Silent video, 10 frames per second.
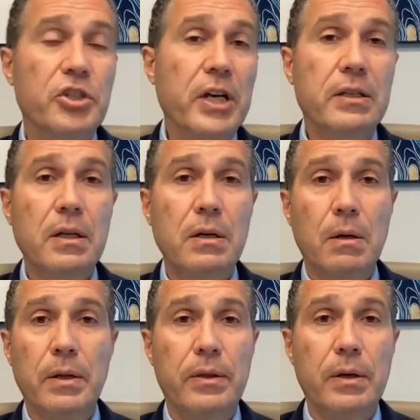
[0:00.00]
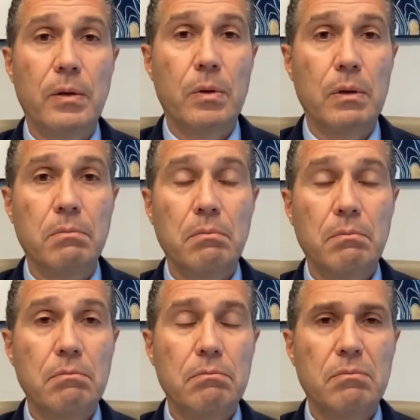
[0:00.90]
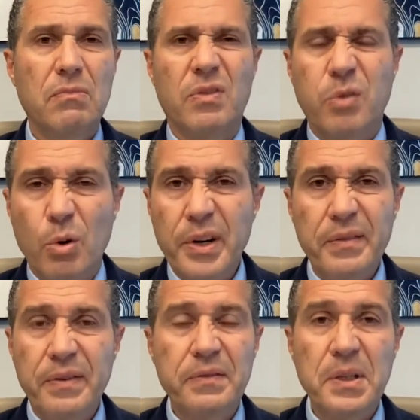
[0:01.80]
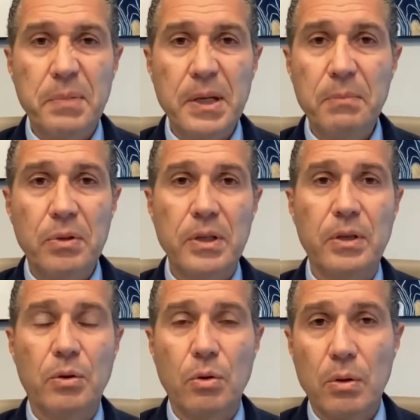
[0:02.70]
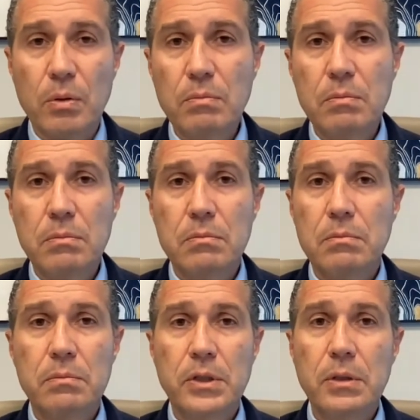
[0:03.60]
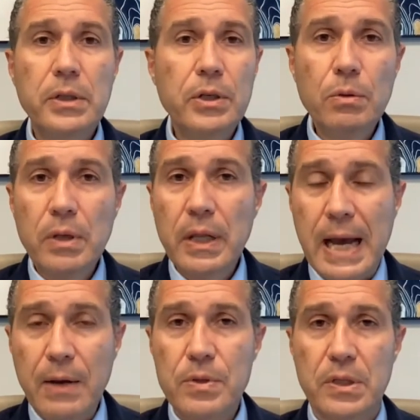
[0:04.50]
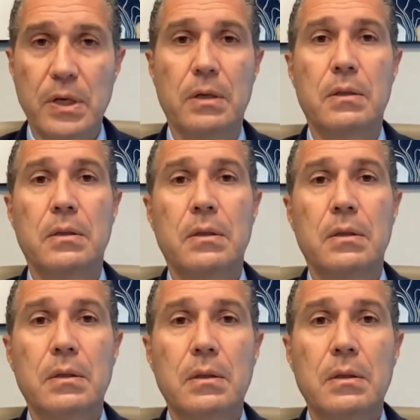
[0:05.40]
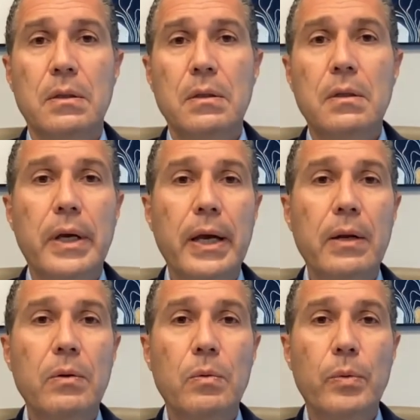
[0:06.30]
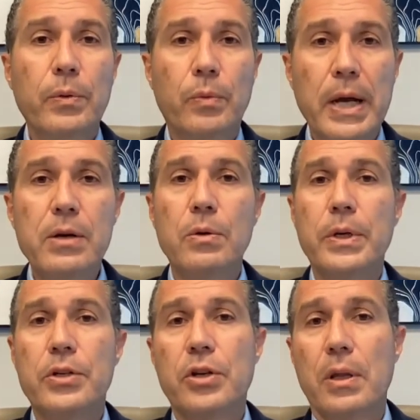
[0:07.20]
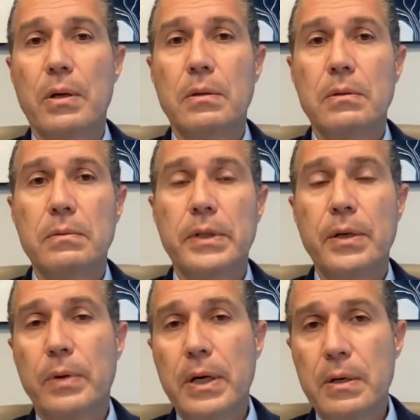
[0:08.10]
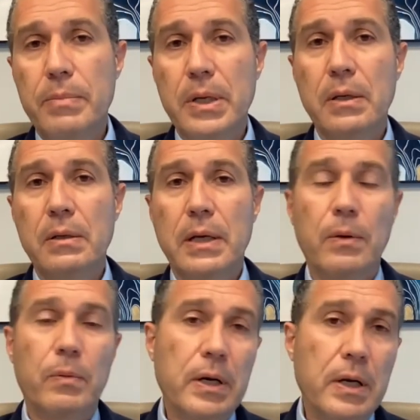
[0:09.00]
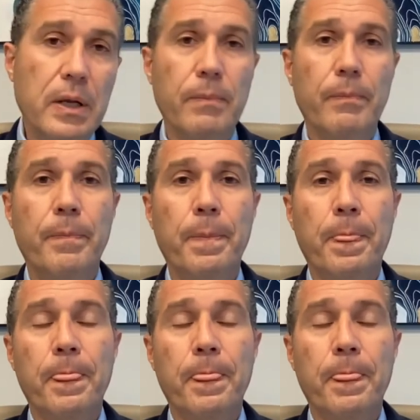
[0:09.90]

jake didn't know that there were 40 50 people in the courtroom he only knew that i was there and we read to each other. He read to me, I read to him.